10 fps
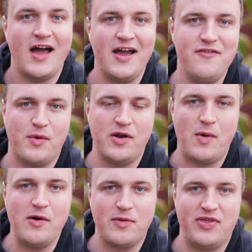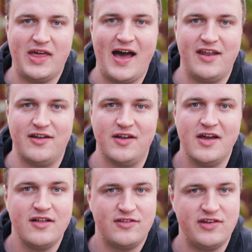Hi everyone and welcome to the garden.
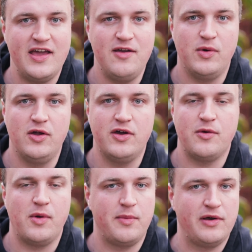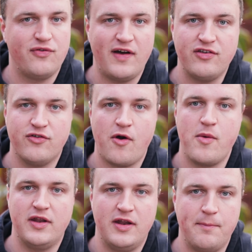Today we're looking at one of the most fast
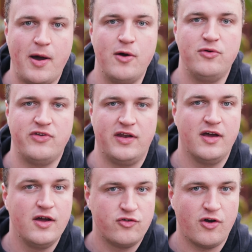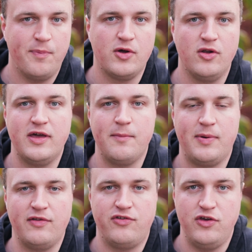growing and imposing tropical looking
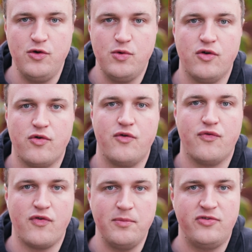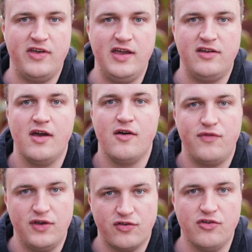plants that you can grow from seed
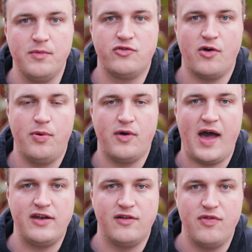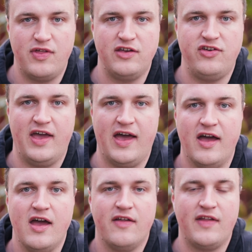for your summer tropical garden this year,
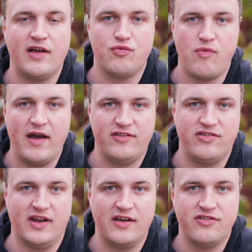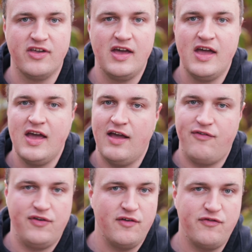and that's Ricinus.
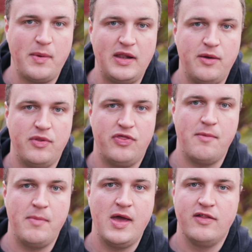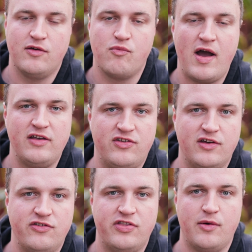If you're not familiar with them, then
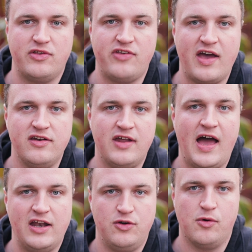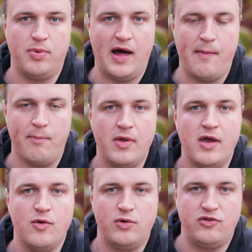Ricinus, they're a tender annual plant,
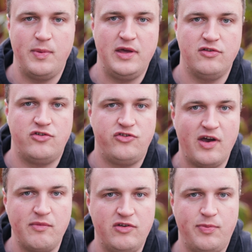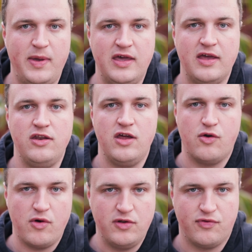which means generally speaking you
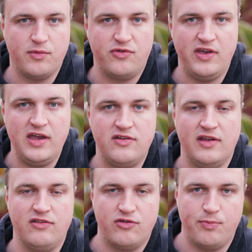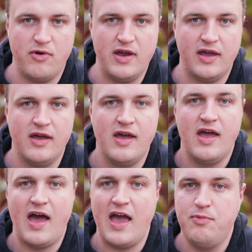grow them from seed in spring.
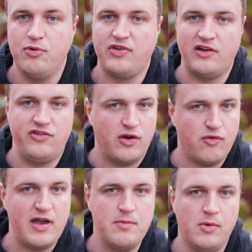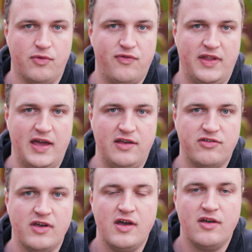April's actually a great month for
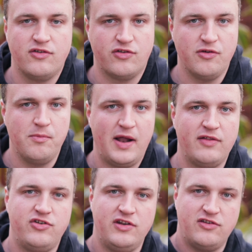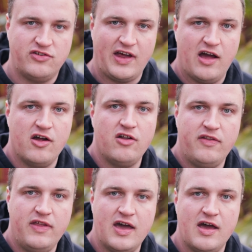these. So some plants you need to start
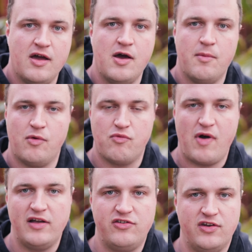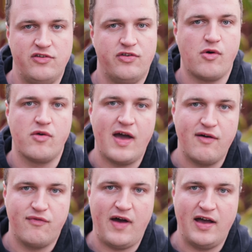early in the year, but Ricinus, to grow
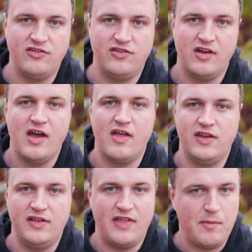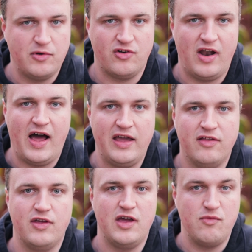that fast and they need that much
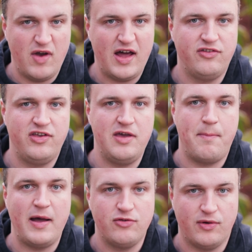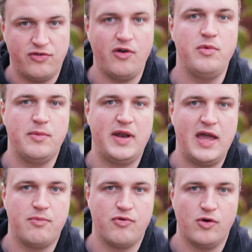light, that in reality you're better off sowing them in
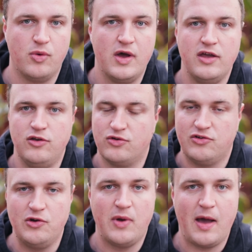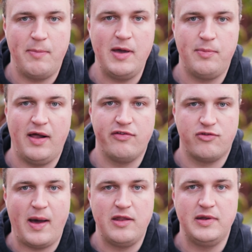April. You'll still get big
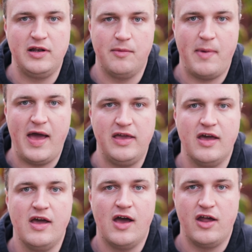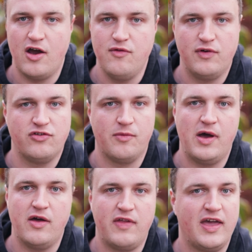plants by the middle of May, and over
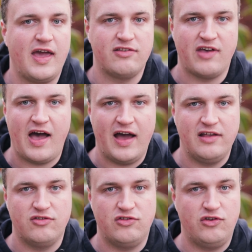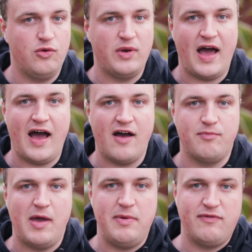summer they can get to heights
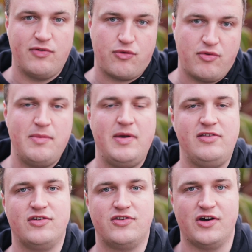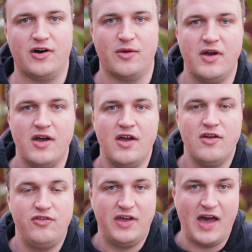2.5, maybe even 3 meters tall.
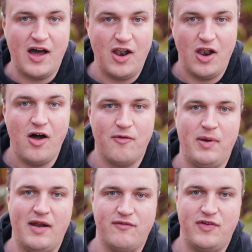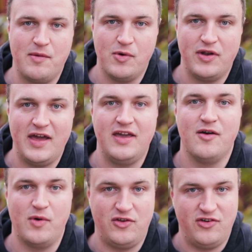So you get a lot of plant for your money,
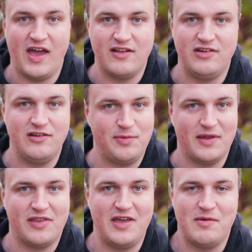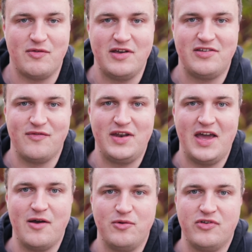which again seems to be a theme in recent
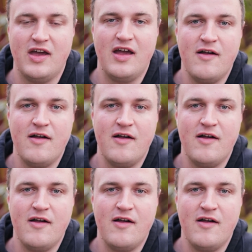videos.